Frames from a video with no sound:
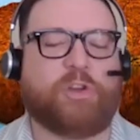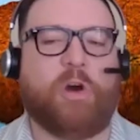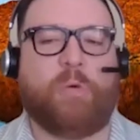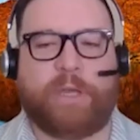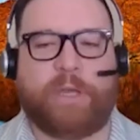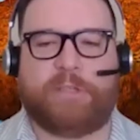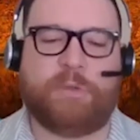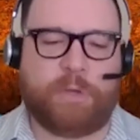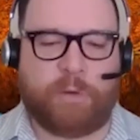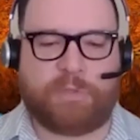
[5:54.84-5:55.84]
going
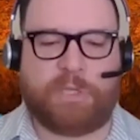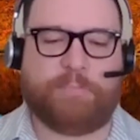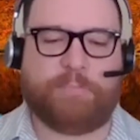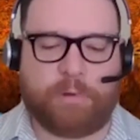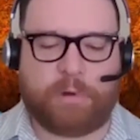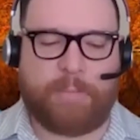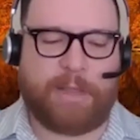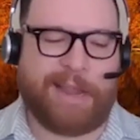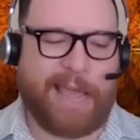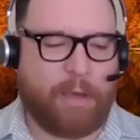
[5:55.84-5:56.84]
into an OT program
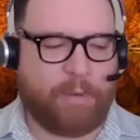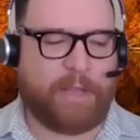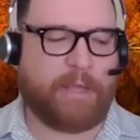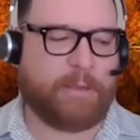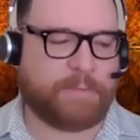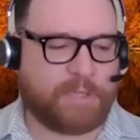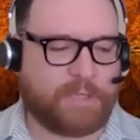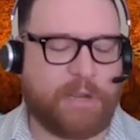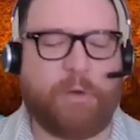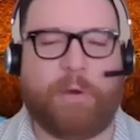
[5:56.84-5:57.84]
and how it helps.
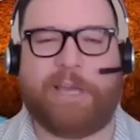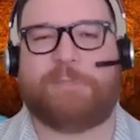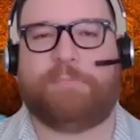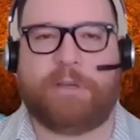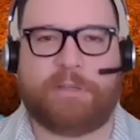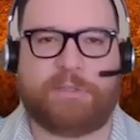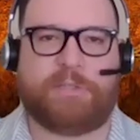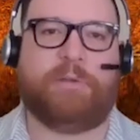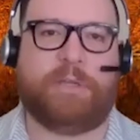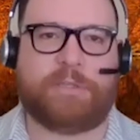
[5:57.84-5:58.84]
Because I know I explained to
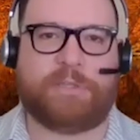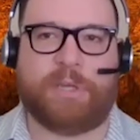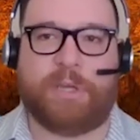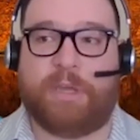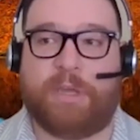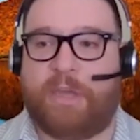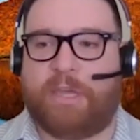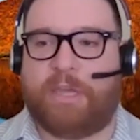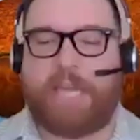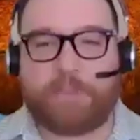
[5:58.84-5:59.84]
students,
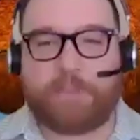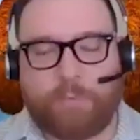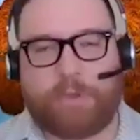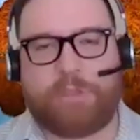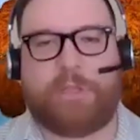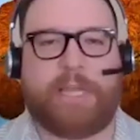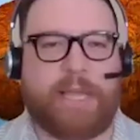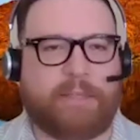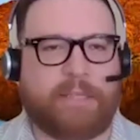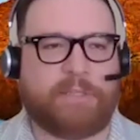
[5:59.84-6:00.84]
yes, we want you to
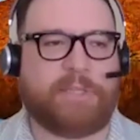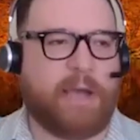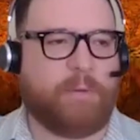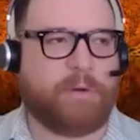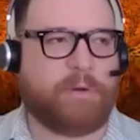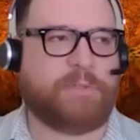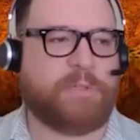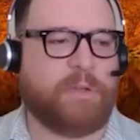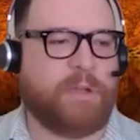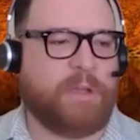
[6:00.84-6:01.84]
get these
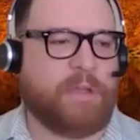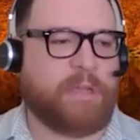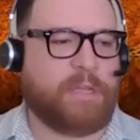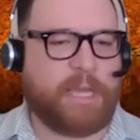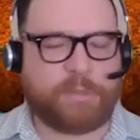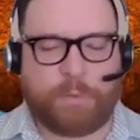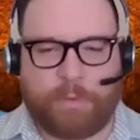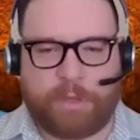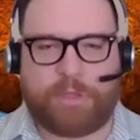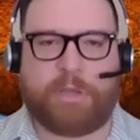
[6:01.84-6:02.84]
hours. Yes, we
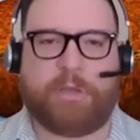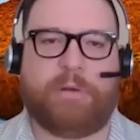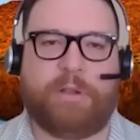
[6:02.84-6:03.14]
want you to go to